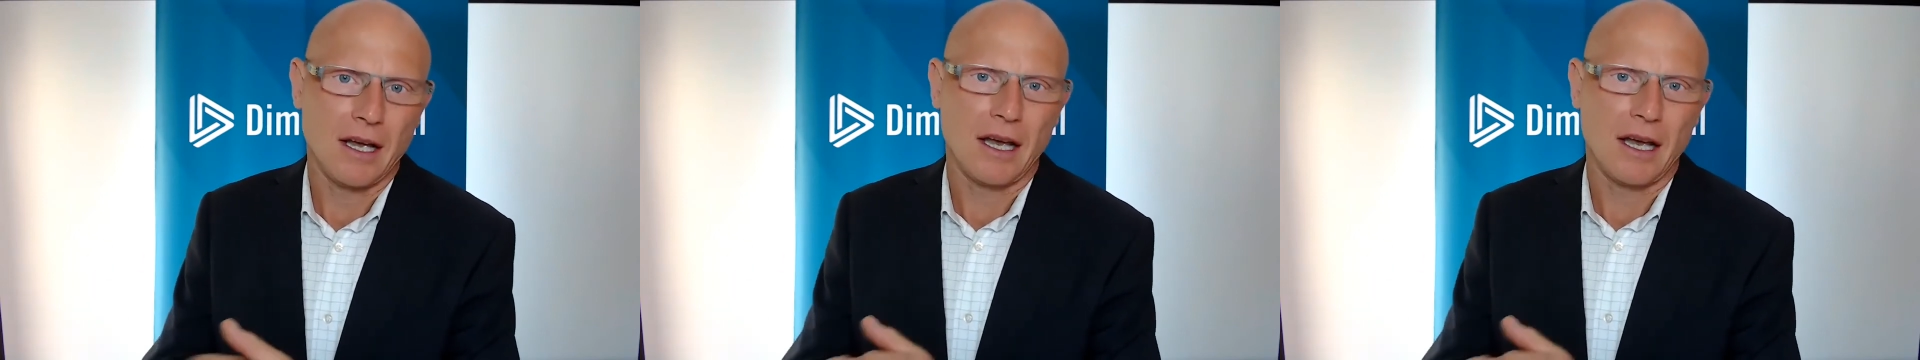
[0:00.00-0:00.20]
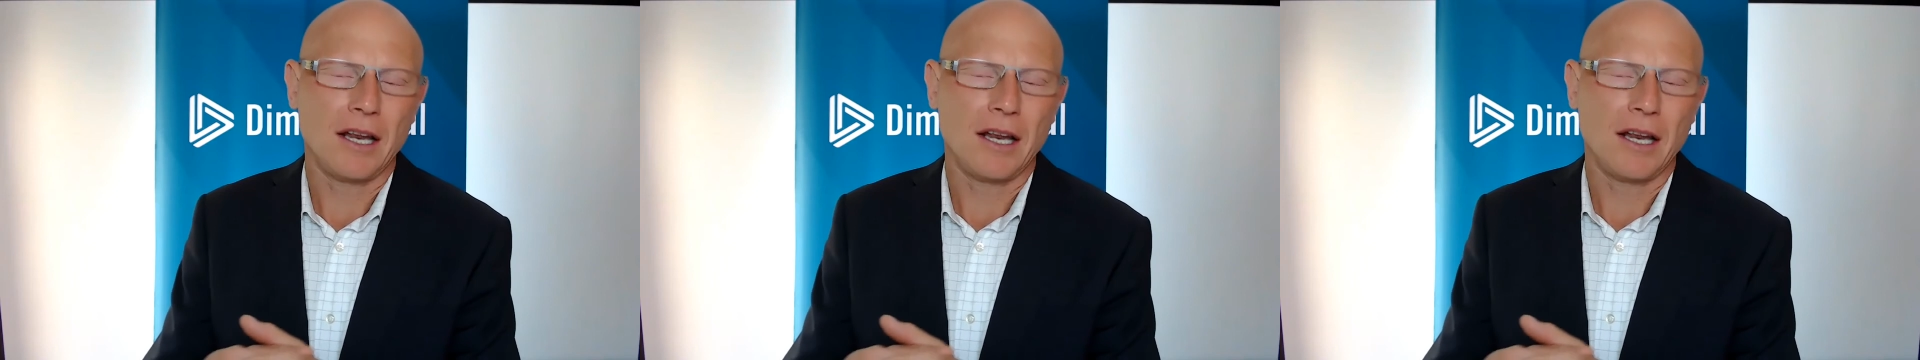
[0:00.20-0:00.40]

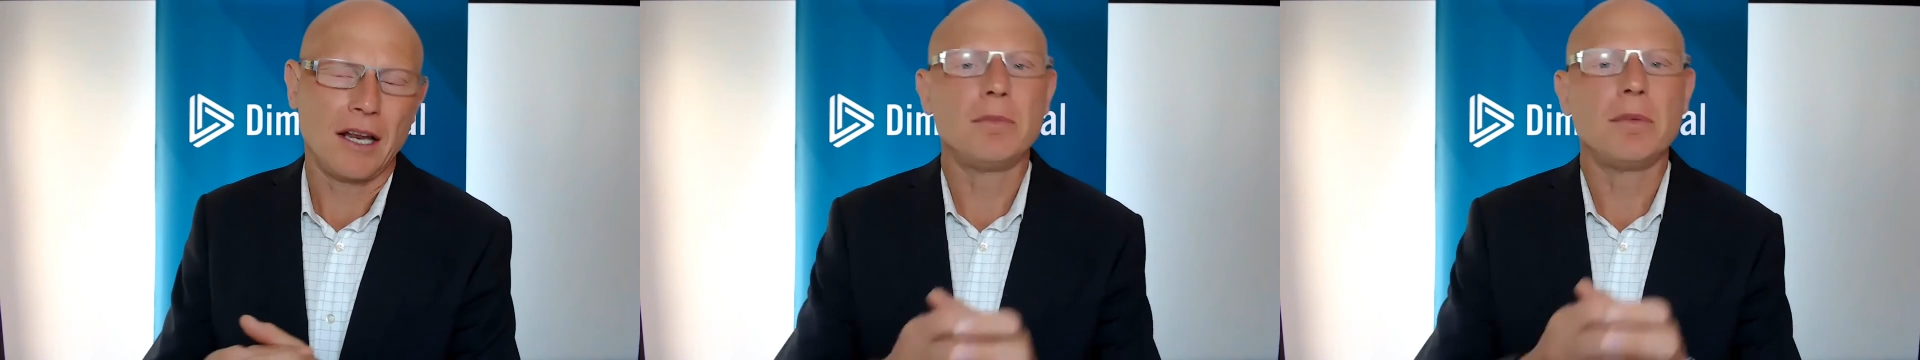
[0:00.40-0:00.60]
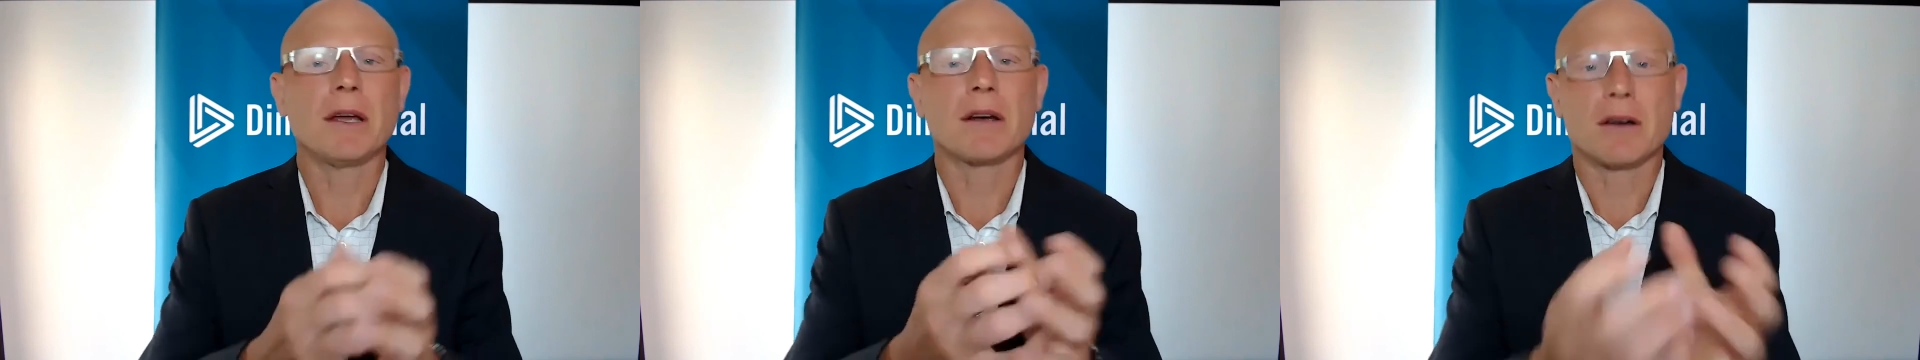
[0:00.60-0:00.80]
And it
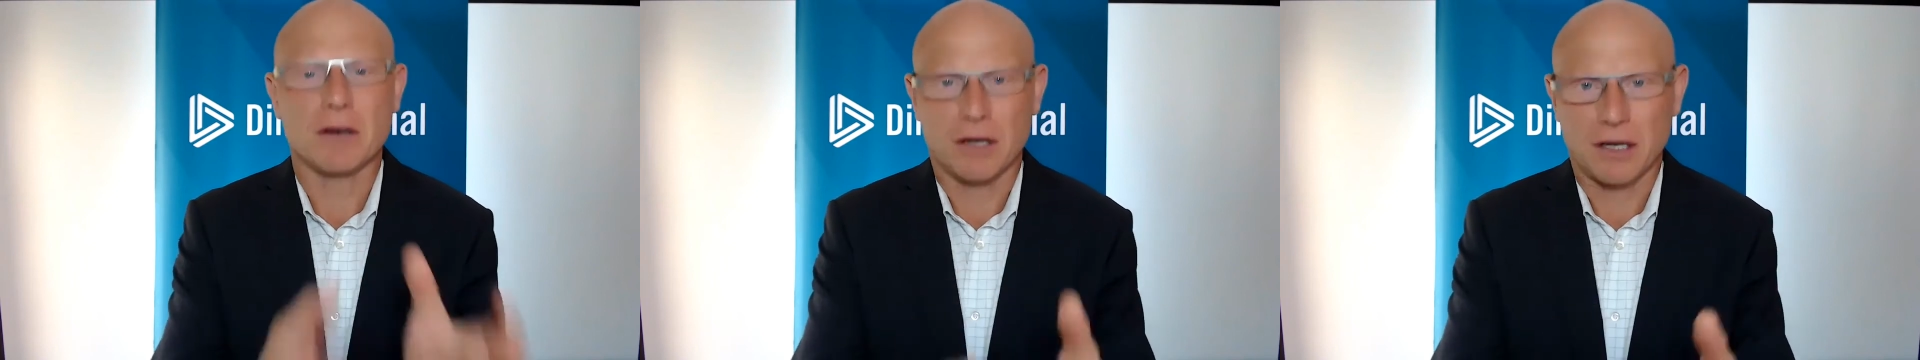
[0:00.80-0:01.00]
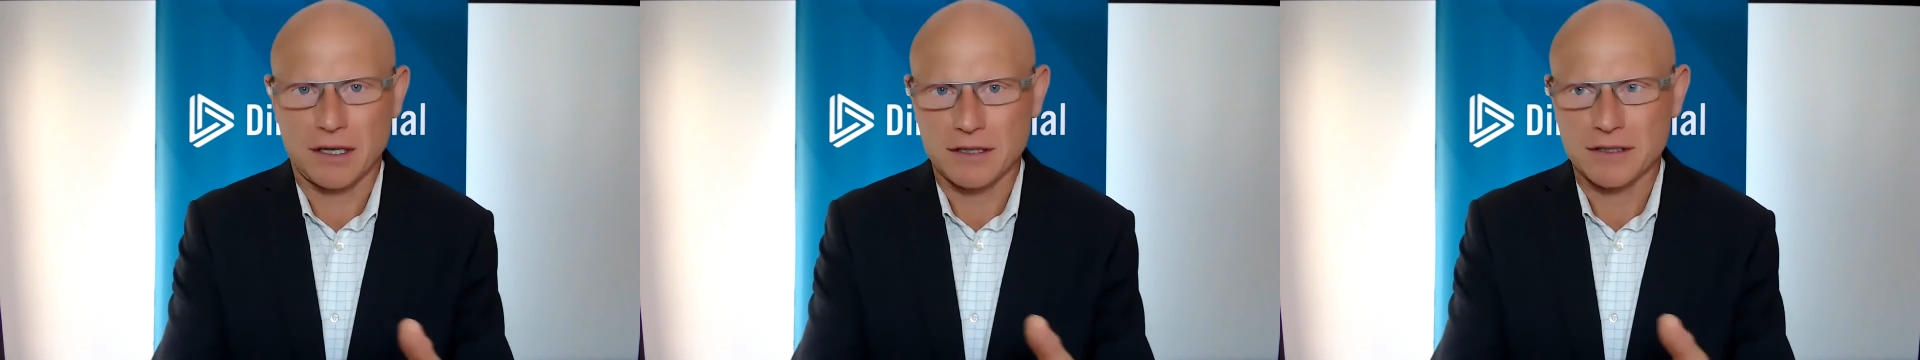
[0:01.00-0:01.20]
could be
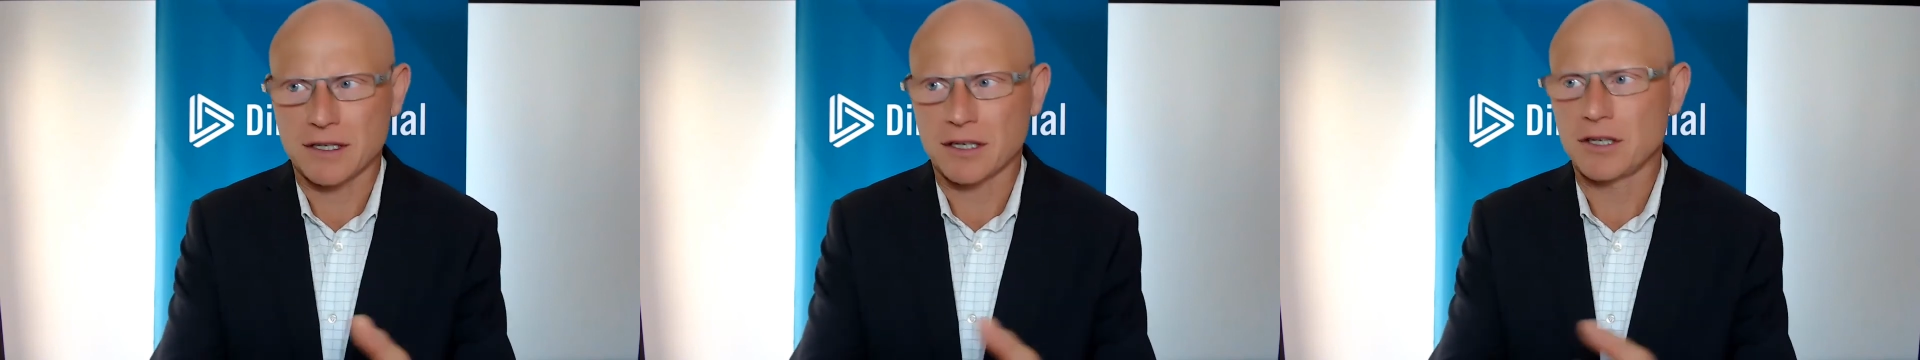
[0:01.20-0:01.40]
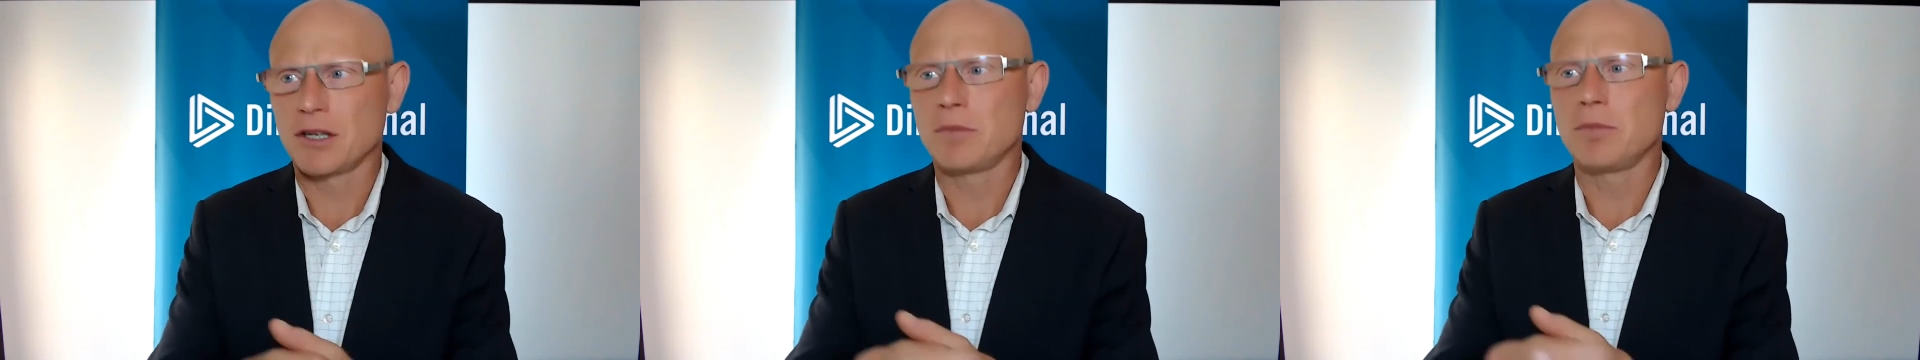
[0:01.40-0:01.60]
earnings,
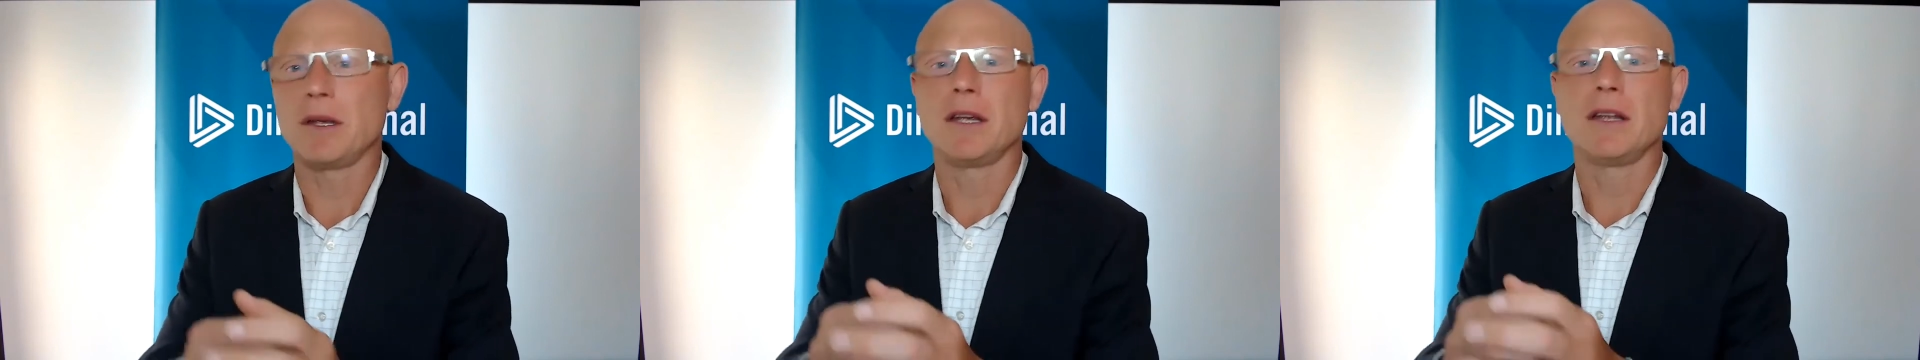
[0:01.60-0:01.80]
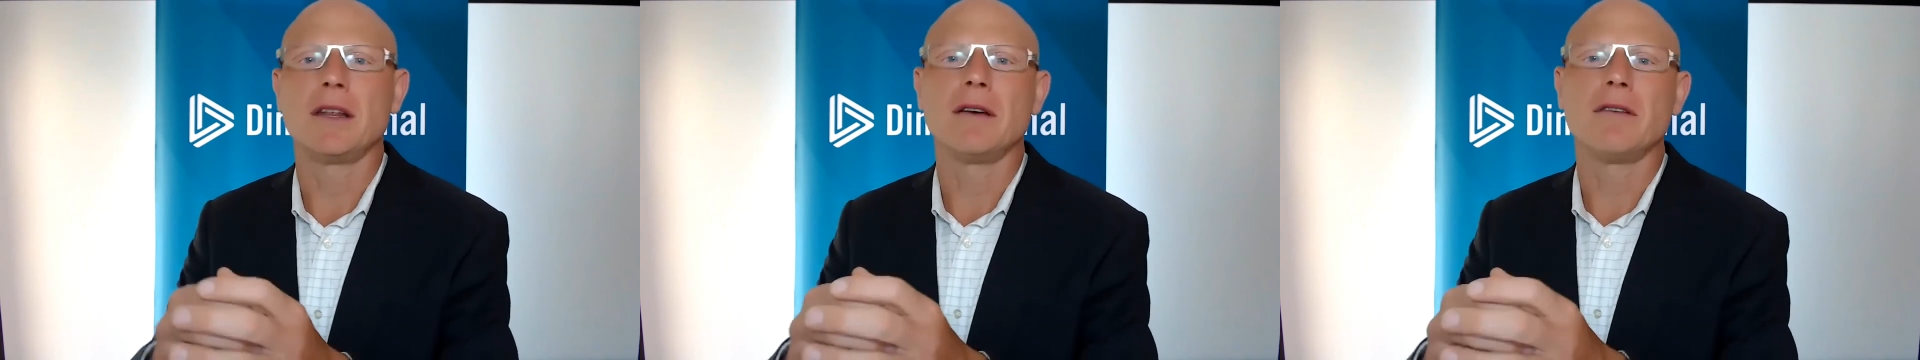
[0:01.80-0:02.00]
it could
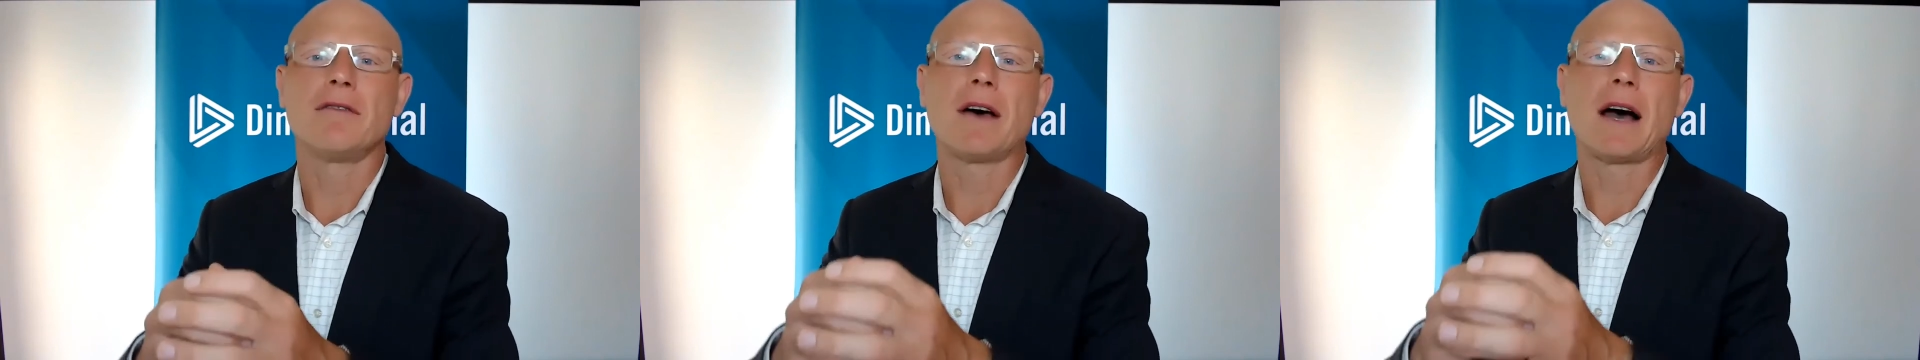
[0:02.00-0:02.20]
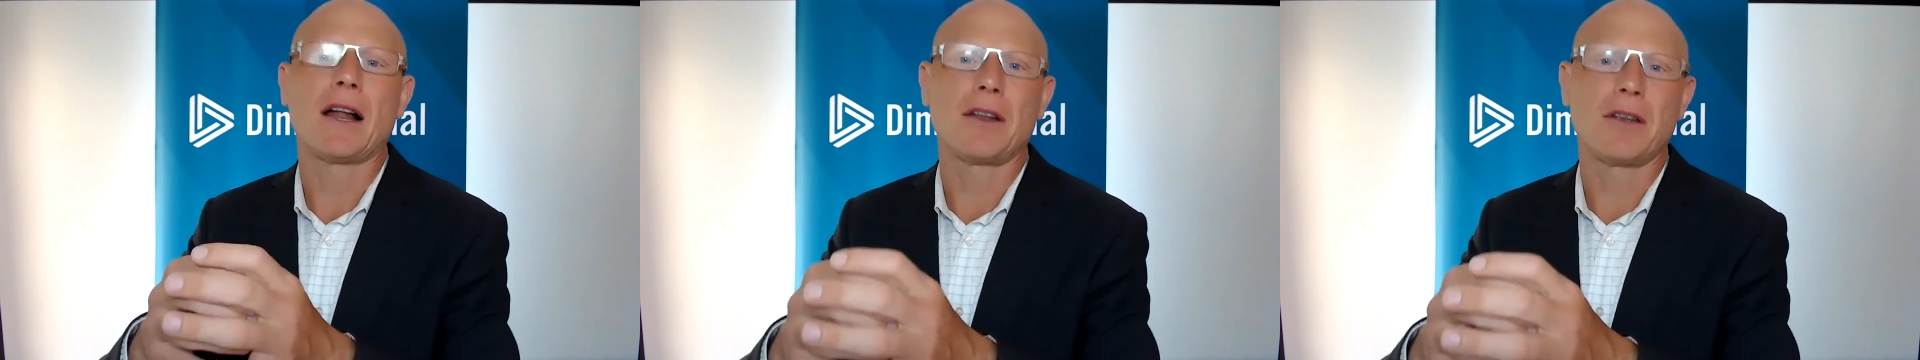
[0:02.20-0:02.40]
be the
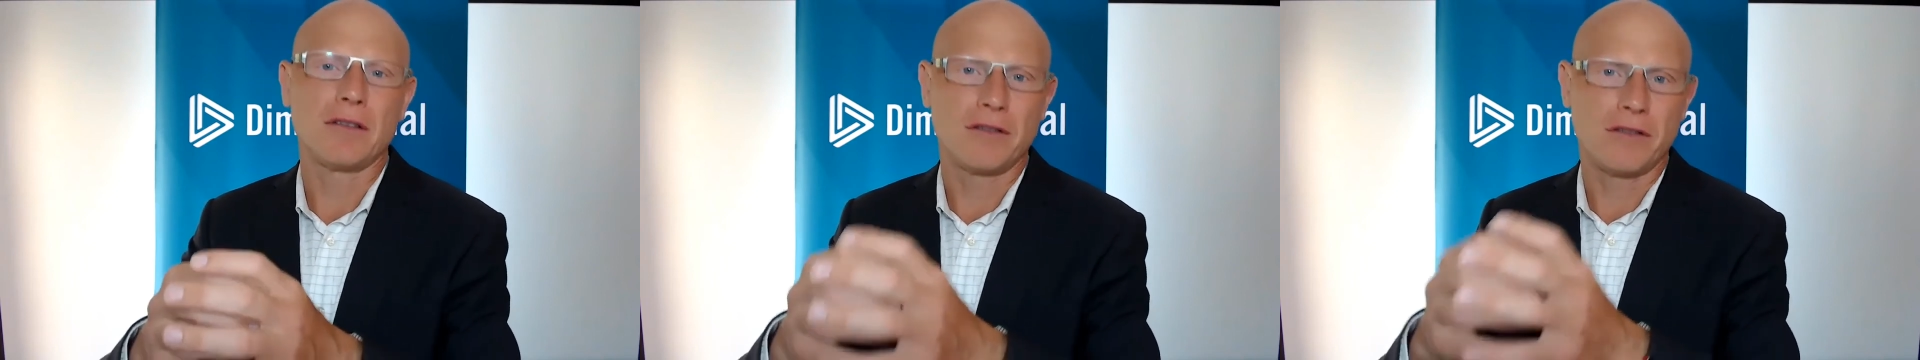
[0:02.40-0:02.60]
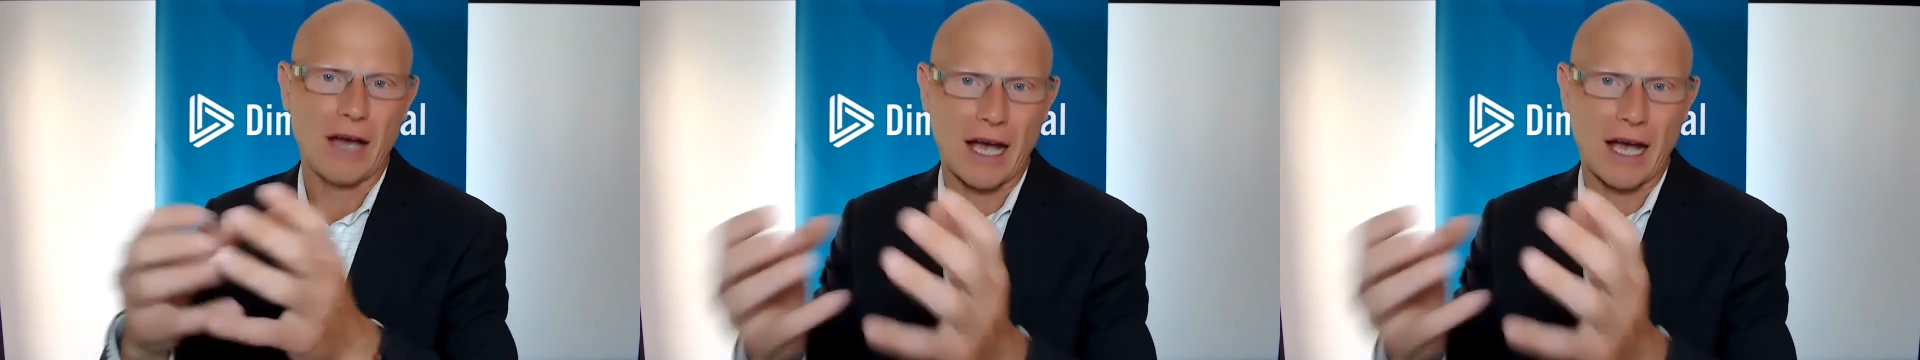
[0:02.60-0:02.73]
value of